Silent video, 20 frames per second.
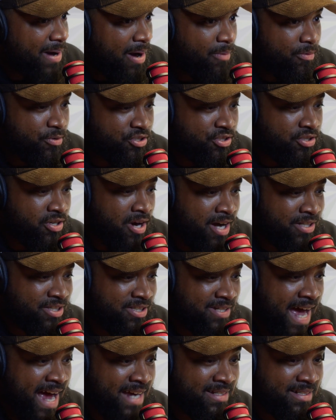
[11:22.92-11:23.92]
I was mm. taught to
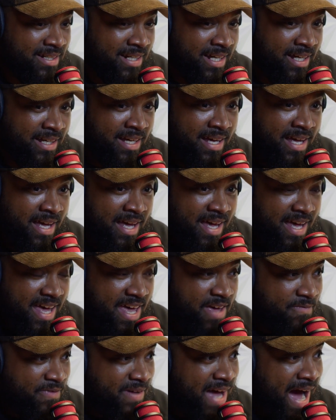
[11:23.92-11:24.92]
actually, mm.
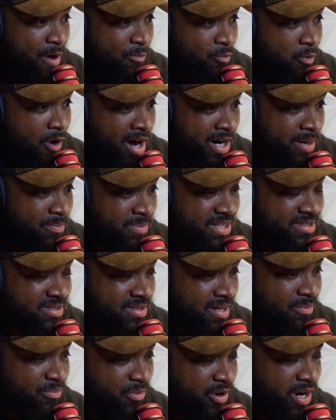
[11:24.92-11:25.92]
if God wanted me
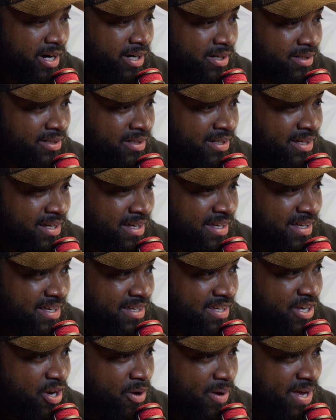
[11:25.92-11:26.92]
somewhere,
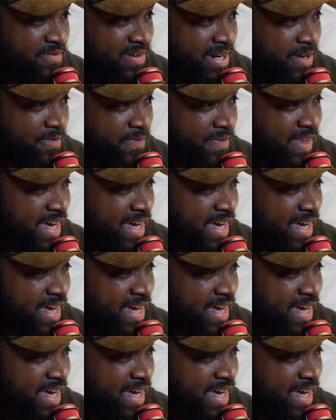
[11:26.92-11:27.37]
you know, even you if would